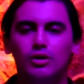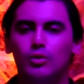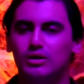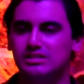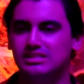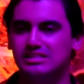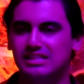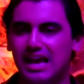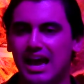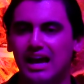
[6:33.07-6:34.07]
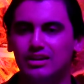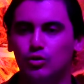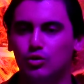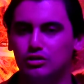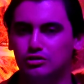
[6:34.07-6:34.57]
or is sad,
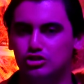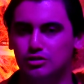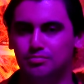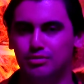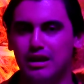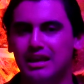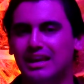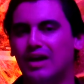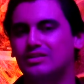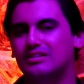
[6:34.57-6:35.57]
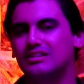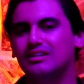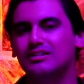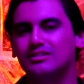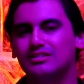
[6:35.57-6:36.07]
or is just breaking down to
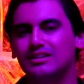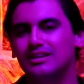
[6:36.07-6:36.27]
tears,